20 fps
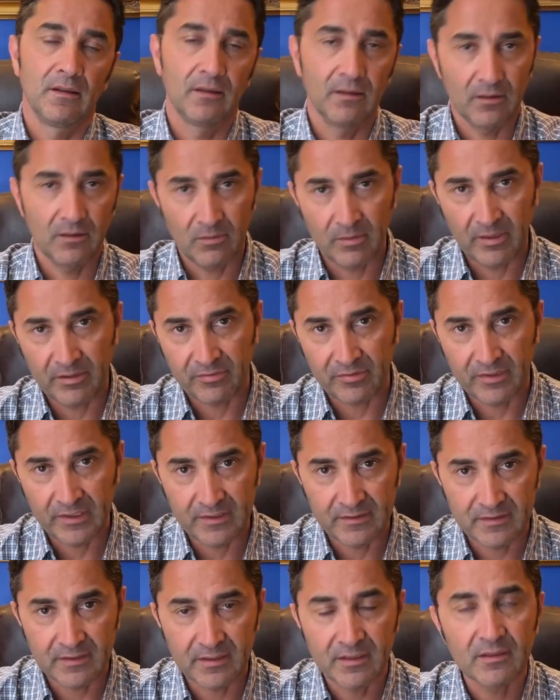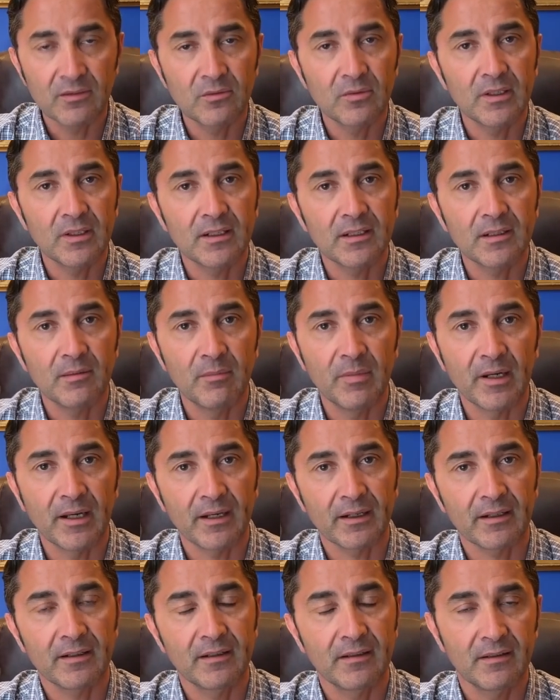Hello, my friends, and welcome
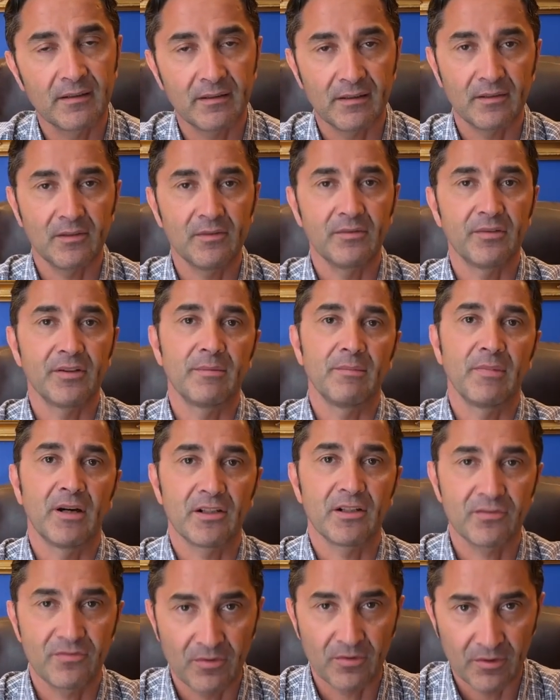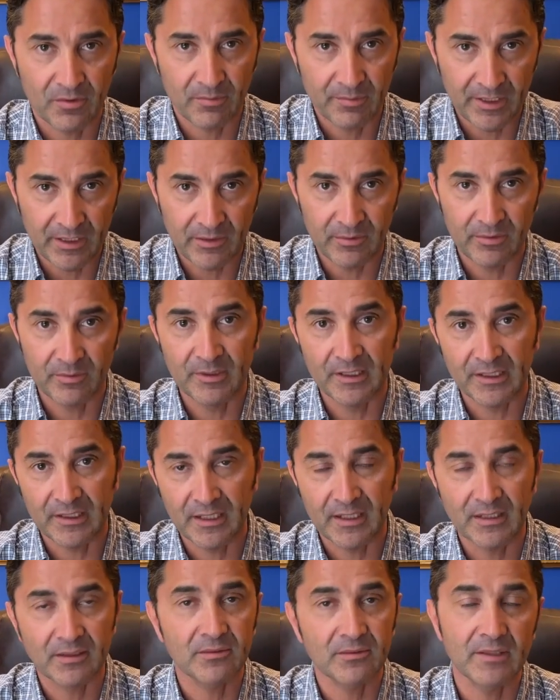back. Thank you very much for being with me
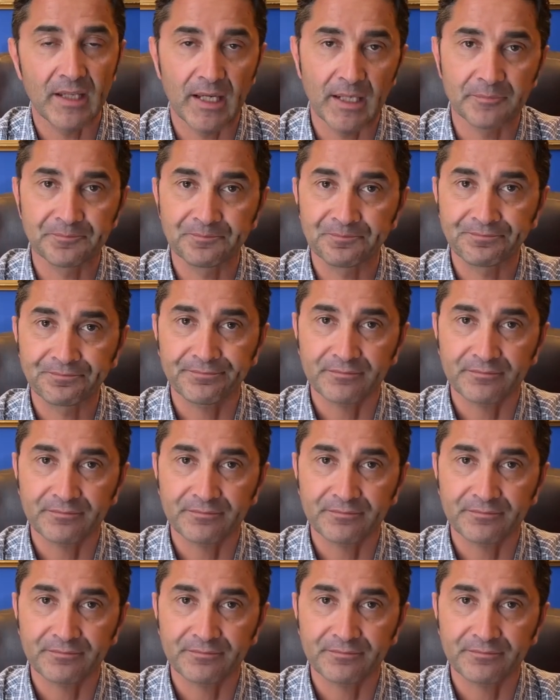again today.